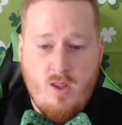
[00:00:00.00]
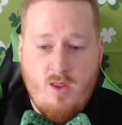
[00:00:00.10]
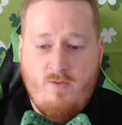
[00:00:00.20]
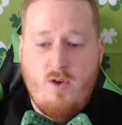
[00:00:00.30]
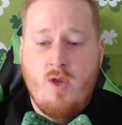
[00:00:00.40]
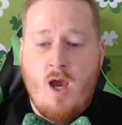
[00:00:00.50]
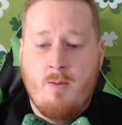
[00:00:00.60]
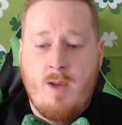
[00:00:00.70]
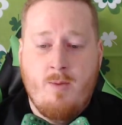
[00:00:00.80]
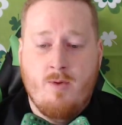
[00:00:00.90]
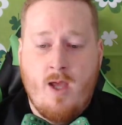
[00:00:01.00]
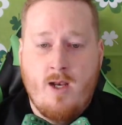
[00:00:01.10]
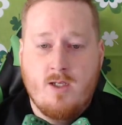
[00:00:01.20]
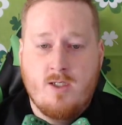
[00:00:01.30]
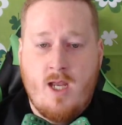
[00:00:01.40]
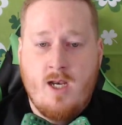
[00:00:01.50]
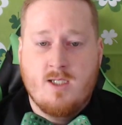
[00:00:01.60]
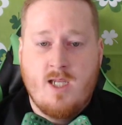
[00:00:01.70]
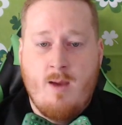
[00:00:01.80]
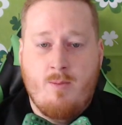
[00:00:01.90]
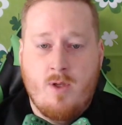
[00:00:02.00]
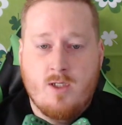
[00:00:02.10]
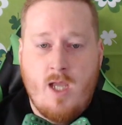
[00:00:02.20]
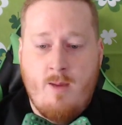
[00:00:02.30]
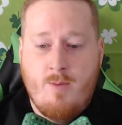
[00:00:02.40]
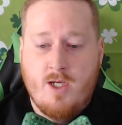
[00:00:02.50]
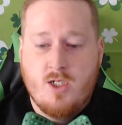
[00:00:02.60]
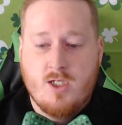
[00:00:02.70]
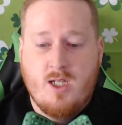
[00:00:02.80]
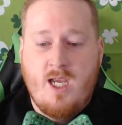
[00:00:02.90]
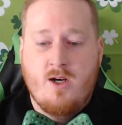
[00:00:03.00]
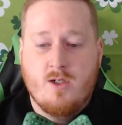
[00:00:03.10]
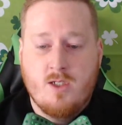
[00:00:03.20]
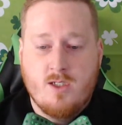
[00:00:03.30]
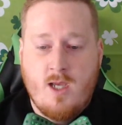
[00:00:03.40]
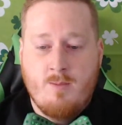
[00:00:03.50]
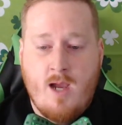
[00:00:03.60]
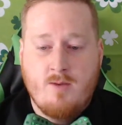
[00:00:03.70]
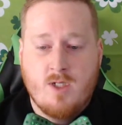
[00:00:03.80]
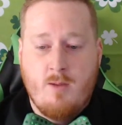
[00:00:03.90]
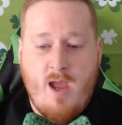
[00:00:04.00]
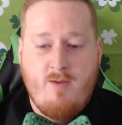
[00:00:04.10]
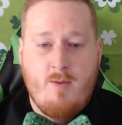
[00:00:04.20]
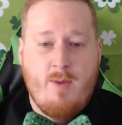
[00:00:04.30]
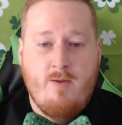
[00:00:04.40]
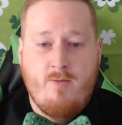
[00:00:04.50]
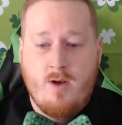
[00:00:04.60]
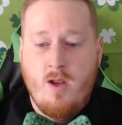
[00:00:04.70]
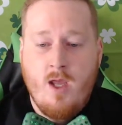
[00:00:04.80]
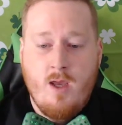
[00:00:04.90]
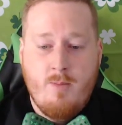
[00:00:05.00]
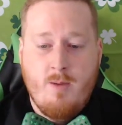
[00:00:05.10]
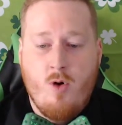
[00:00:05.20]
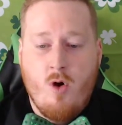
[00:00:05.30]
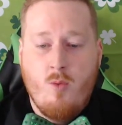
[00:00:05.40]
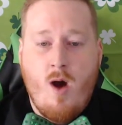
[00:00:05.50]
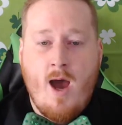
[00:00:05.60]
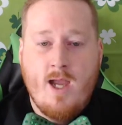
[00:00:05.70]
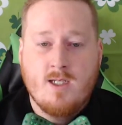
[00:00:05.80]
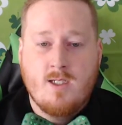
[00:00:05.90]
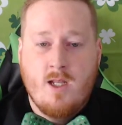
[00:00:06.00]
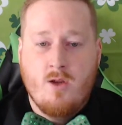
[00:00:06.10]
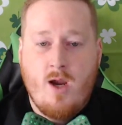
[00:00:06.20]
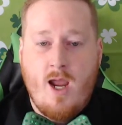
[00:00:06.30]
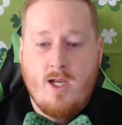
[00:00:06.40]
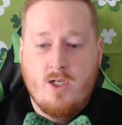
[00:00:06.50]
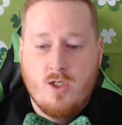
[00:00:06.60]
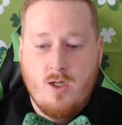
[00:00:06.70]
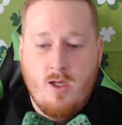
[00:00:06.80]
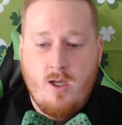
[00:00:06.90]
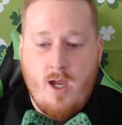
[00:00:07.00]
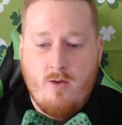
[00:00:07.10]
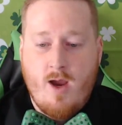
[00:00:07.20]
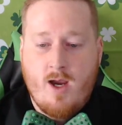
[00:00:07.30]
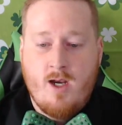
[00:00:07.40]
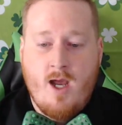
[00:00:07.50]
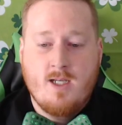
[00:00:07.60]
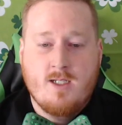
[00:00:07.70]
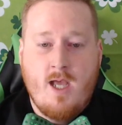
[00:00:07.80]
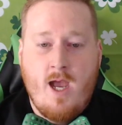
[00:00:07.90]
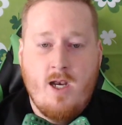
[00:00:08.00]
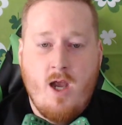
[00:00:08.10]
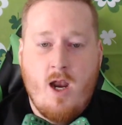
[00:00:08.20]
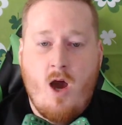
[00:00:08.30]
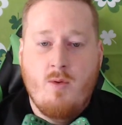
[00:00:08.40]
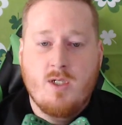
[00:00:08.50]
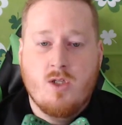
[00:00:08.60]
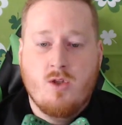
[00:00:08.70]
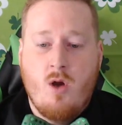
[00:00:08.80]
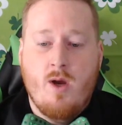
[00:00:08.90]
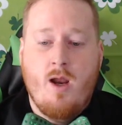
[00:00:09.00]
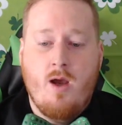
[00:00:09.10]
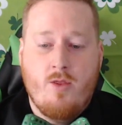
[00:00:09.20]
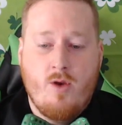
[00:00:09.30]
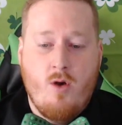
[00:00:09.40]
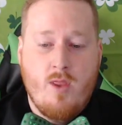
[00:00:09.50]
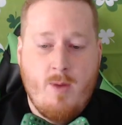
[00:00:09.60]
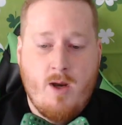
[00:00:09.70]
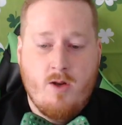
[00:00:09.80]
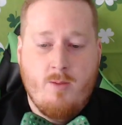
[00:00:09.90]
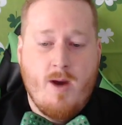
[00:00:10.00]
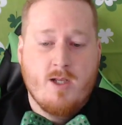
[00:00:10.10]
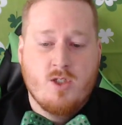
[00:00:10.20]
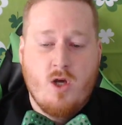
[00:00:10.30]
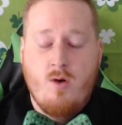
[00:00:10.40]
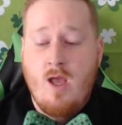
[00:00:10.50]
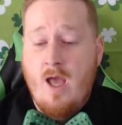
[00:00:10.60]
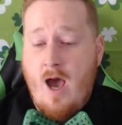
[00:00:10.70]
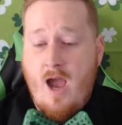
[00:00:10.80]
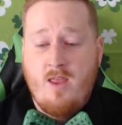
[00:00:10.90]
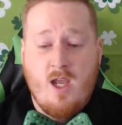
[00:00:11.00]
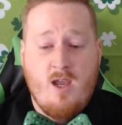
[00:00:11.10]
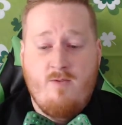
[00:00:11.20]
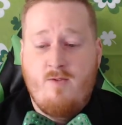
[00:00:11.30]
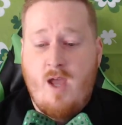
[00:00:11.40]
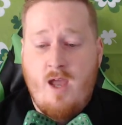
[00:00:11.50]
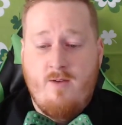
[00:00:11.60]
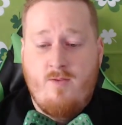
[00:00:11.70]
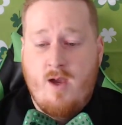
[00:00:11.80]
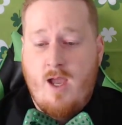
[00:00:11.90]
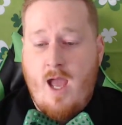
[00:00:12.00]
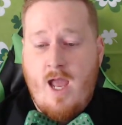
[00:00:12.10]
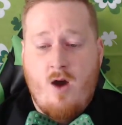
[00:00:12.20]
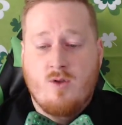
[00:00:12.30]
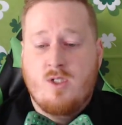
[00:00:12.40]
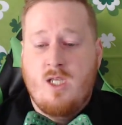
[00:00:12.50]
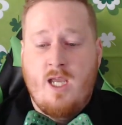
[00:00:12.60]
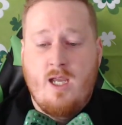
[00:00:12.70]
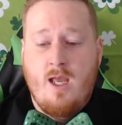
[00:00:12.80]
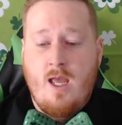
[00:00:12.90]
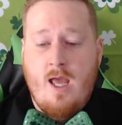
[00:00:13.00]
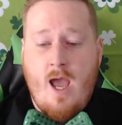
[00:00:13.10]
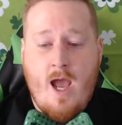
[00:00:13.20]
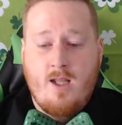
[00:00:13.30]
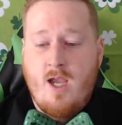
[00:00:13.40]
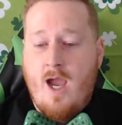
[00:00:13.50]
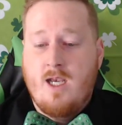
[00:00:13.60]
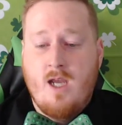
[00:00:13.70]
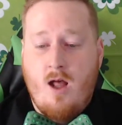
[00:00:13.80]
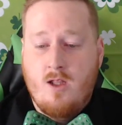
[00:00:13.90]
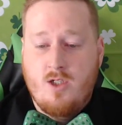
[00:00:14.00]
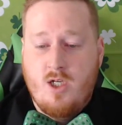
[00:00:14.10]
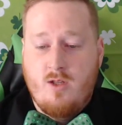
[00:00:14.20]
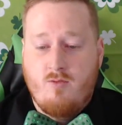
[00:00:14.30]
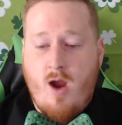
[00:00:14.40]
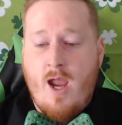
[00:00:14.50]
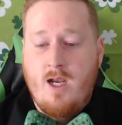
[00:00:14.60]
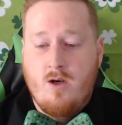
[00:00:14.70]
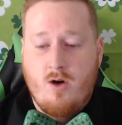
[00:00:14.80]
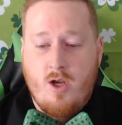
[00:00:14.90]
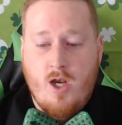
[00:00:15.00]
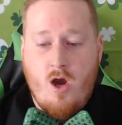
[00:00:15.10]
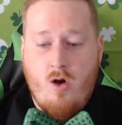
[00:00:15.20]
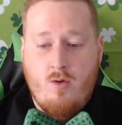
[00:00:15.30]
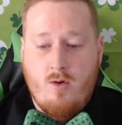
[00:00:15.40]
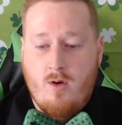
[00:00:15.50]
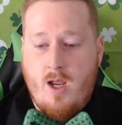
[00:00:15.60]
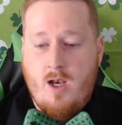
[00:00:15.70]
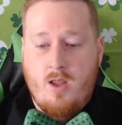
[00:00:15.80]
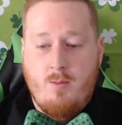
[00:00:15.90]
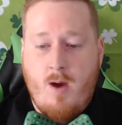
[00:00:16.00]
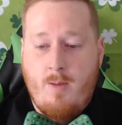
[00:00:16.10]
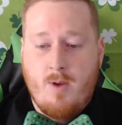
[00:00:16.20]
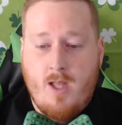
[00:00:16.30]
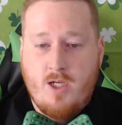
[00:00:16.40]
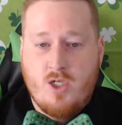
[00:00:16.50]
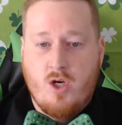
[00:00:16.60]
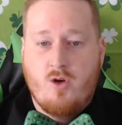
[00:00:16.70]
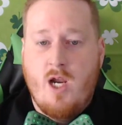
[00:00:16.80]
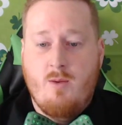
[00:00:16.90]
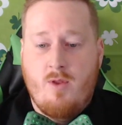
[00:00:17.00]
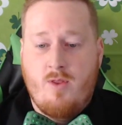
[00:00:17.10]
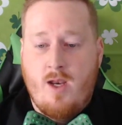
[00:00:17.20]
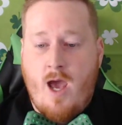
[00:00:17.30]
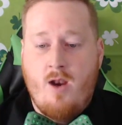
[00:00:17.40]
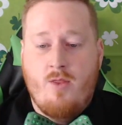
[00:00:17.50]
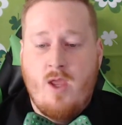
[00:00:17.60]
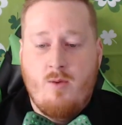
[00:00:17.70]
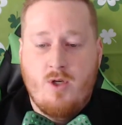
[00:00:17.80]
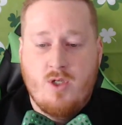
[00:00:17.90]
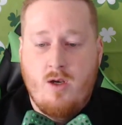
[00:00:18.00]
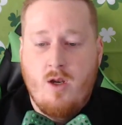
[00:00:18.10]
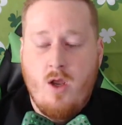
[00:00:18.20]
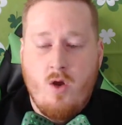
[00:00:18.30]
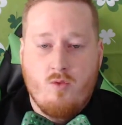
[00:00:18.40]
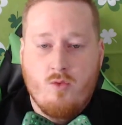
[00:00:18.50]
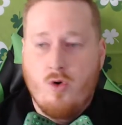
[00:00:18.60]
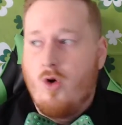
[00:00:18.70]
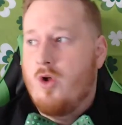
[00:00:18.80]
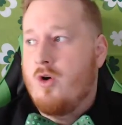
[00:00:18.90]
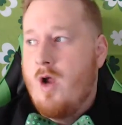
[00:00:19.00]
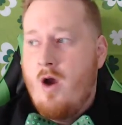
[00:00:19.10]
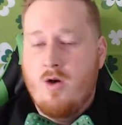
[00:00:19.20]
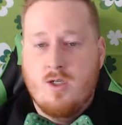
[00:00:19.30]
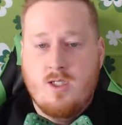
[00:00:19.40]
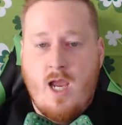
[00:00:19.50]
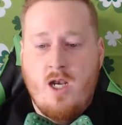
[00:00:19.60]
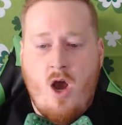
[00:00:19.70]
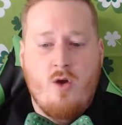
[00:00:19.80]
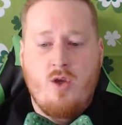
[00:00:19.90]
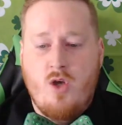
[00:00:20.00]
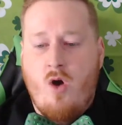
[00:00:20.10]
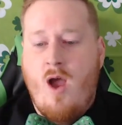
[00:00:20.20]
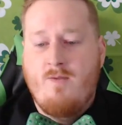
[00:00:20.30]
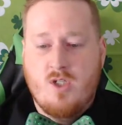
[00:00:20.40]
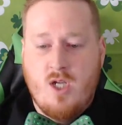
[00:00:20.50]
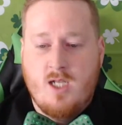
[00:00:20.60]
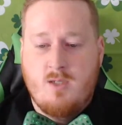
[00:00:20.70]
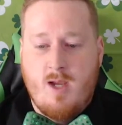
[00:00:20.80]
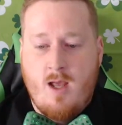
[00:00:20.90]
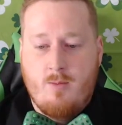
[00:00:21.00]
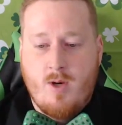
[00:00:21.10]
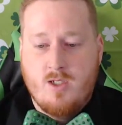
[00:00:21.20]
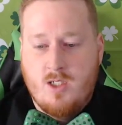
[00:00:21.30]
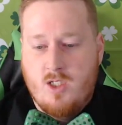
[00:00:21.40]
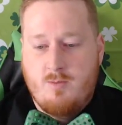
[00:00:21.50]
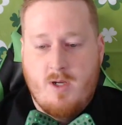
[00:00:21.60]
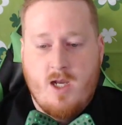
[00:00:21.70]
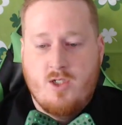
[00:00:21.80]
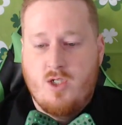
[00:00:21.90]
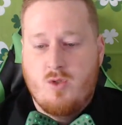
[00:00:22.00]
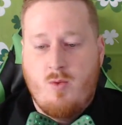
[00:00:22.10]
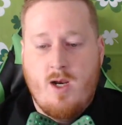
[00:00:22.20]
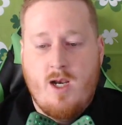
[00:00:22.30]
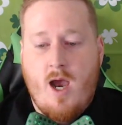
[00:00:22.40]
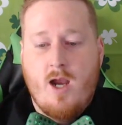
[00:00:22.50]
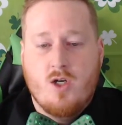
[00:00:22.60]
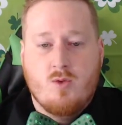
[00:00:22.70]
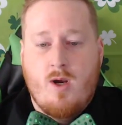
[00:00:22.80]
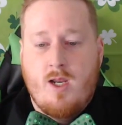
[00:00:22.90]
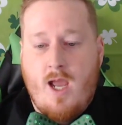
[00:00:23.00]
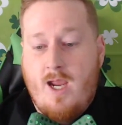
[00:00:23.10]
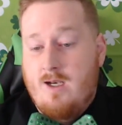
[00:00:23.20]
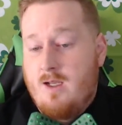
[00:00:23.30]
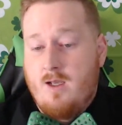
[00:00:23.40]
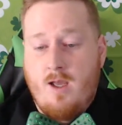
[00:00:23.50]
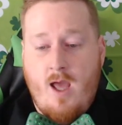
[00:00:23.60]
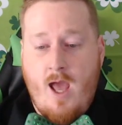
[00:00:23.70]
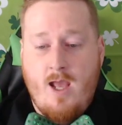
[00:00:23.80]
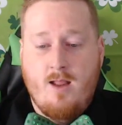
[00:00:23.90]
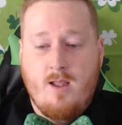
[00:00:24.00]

few young people that set an example as ambitious leaders, and sometimes can maybe be more wise than their age, and recognize that and not always throw them under the bus. So I think if AOC had the ideology right, or, you know, and the population agreed with it, I don't think we should rule her out or say, no, you don't have a chance to become the president just because she's 29 or 28. Hey,